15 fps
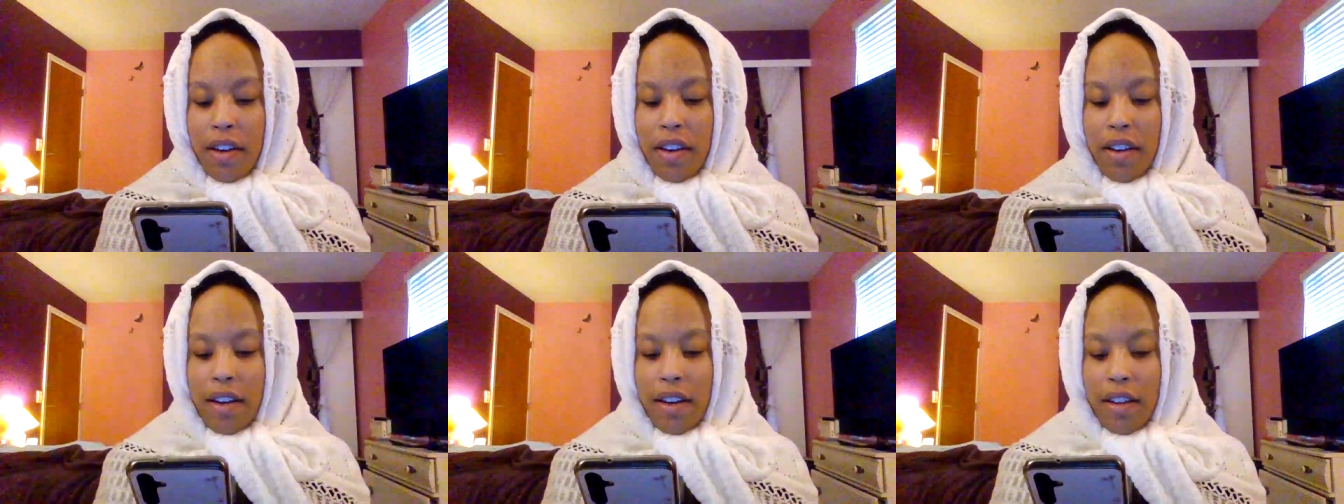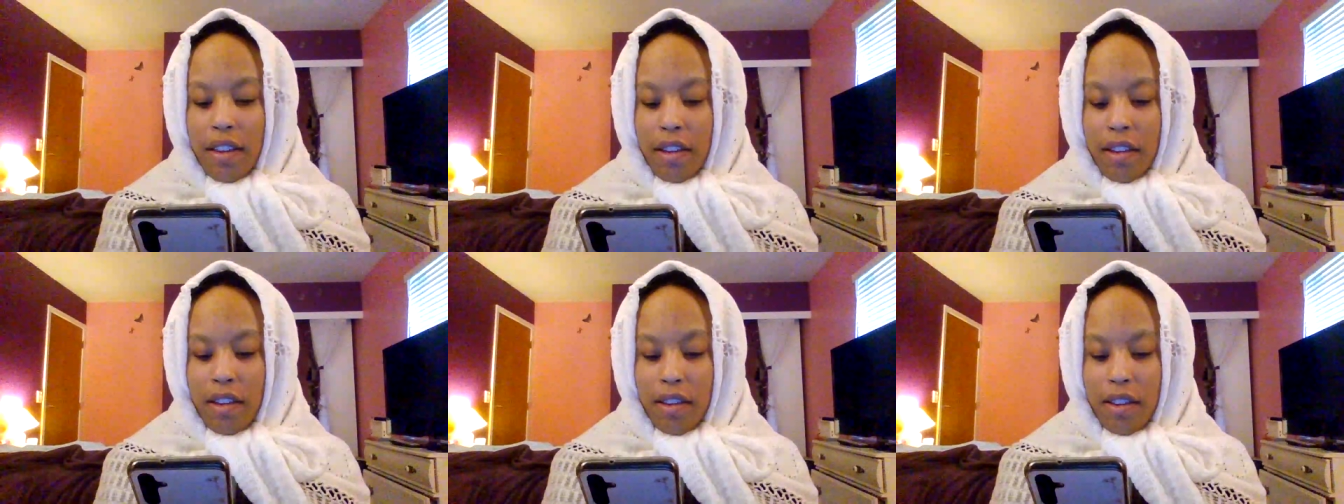
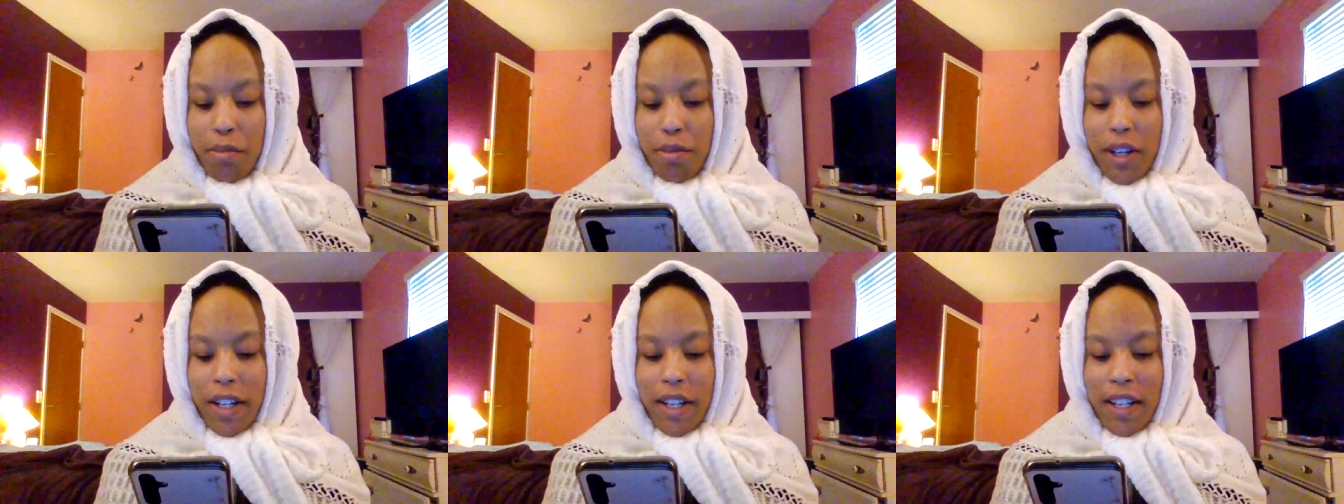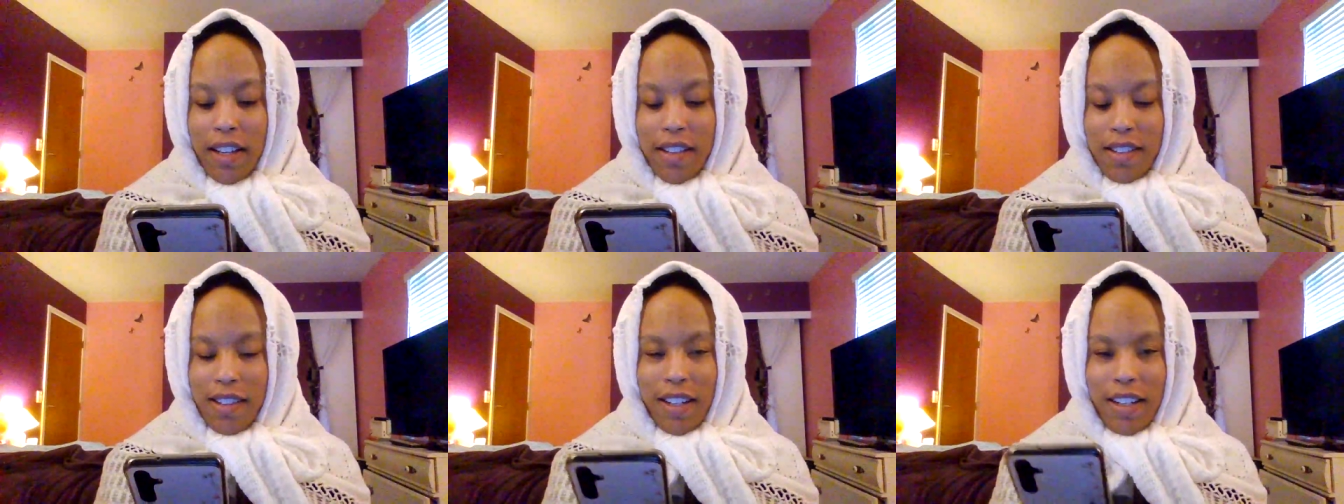and the
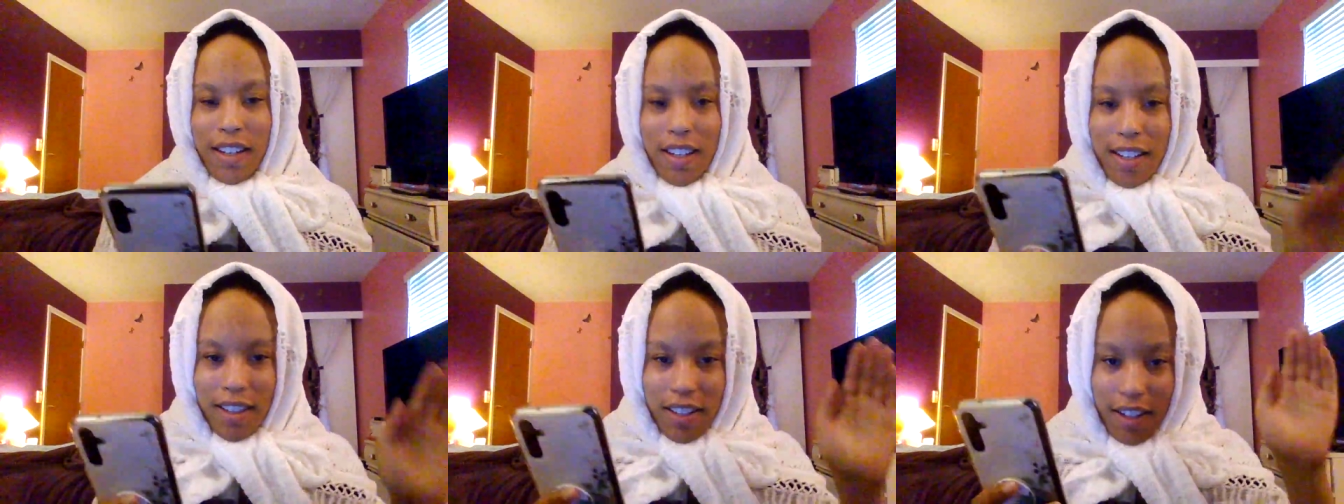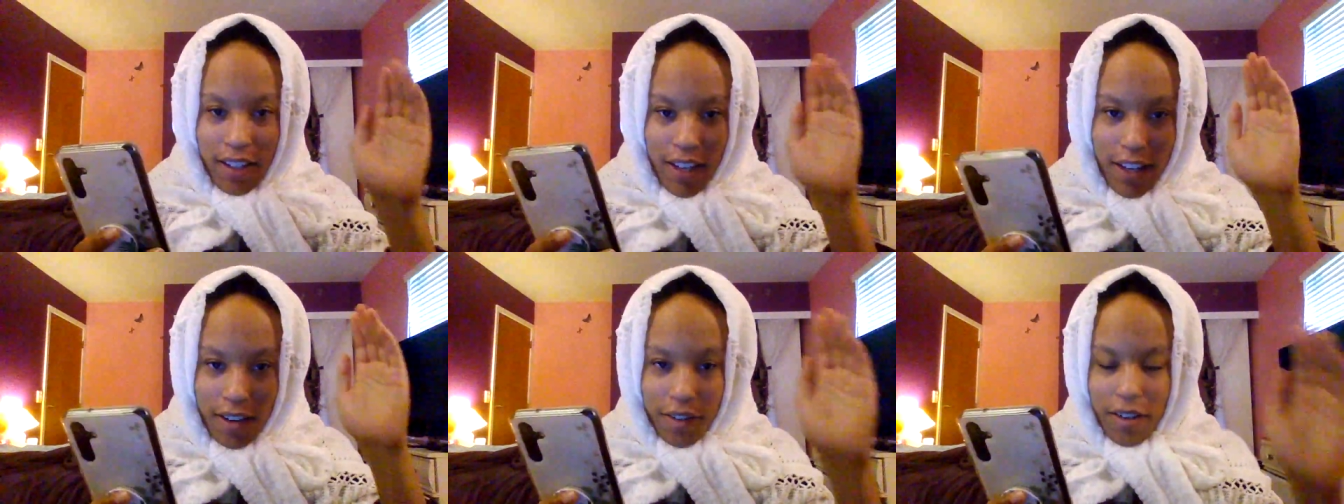bunny is like kneeling
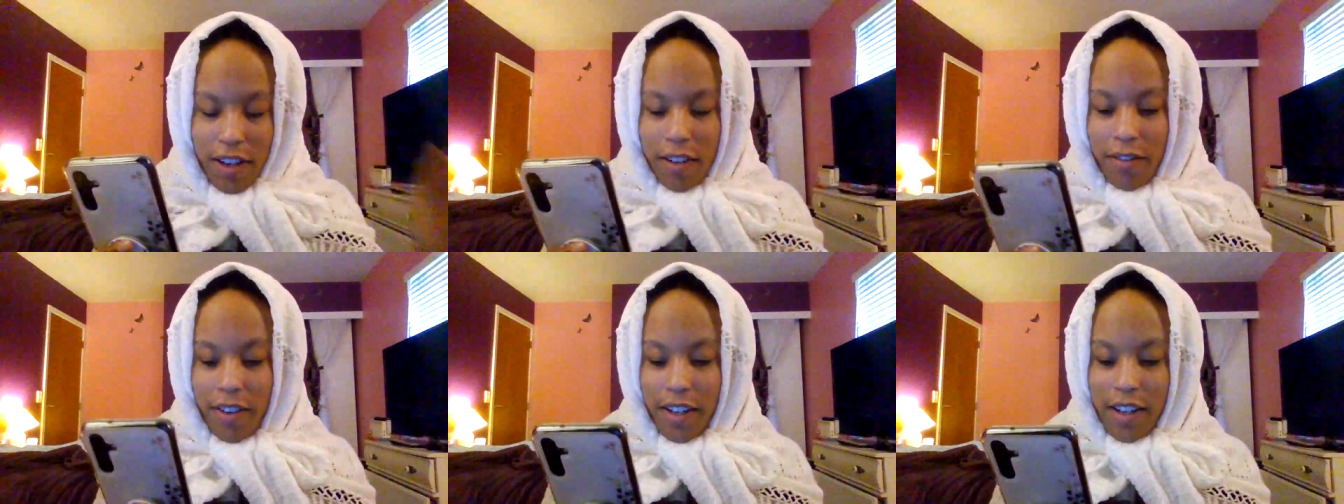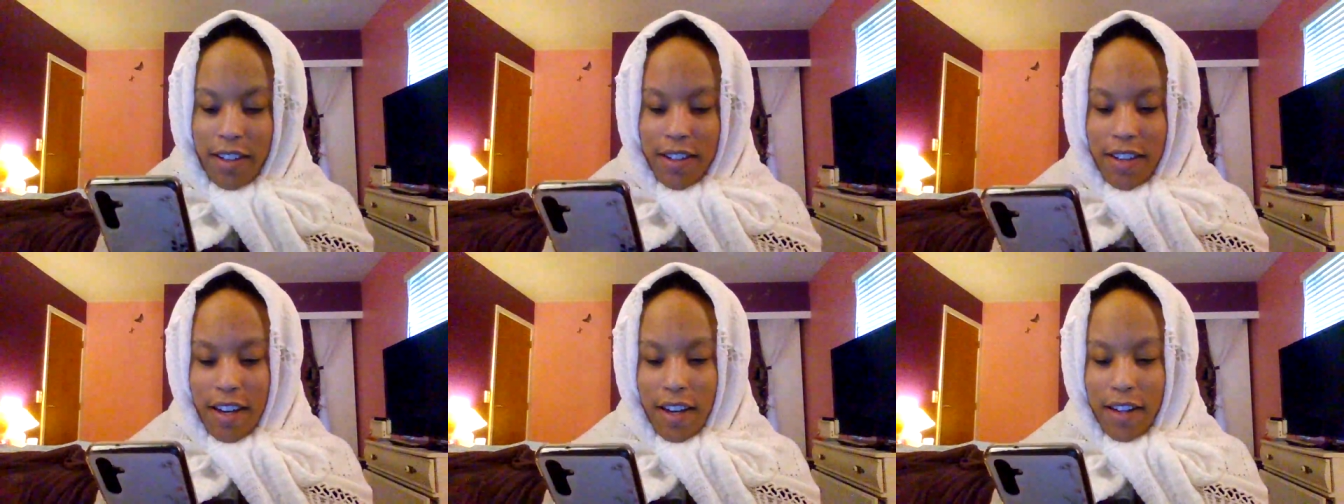down covering
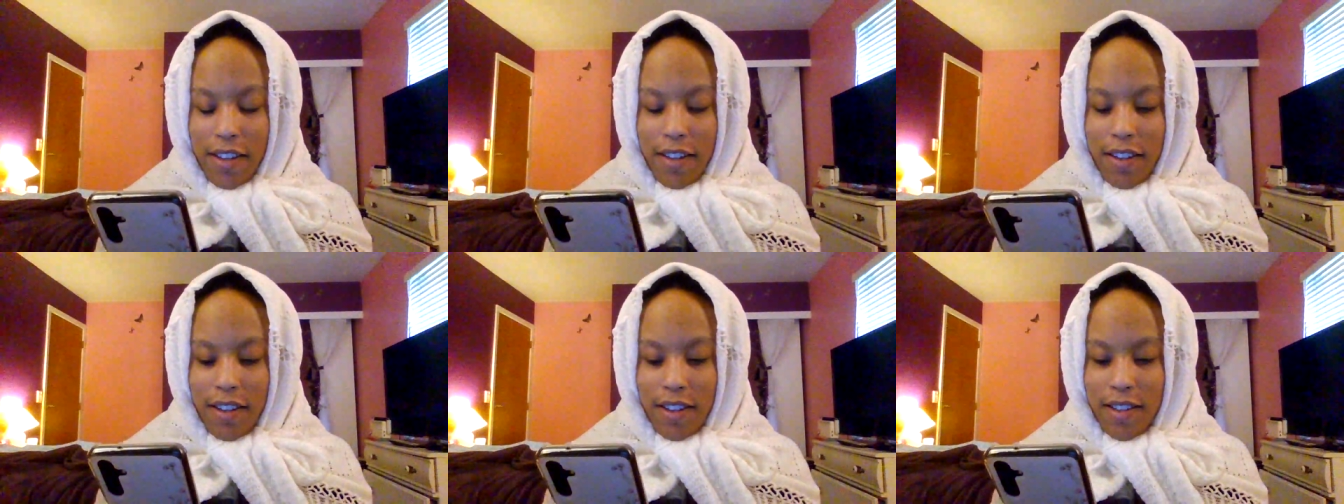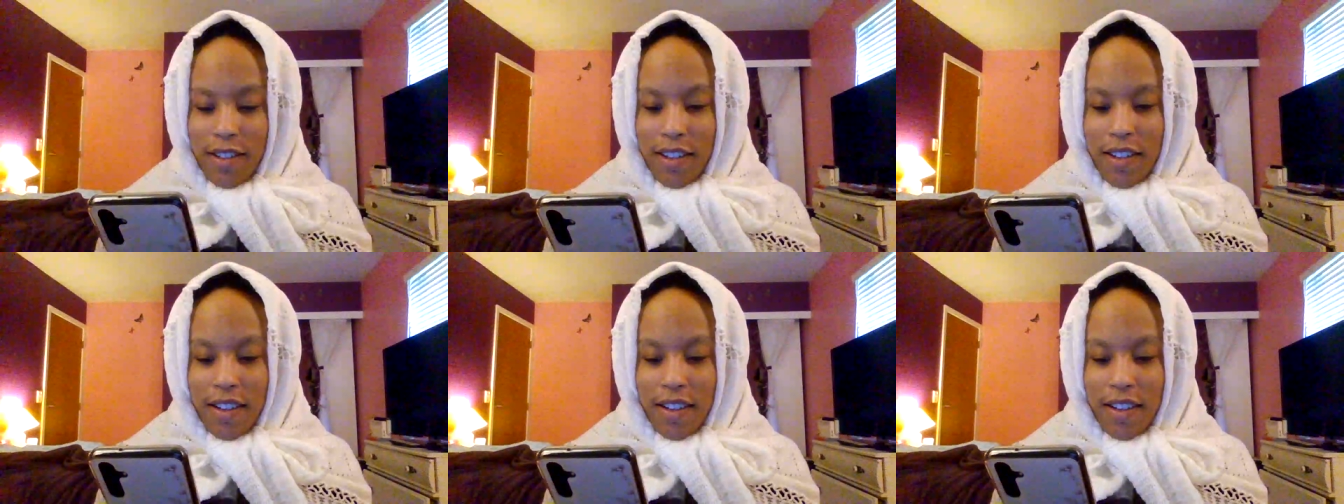its head cuz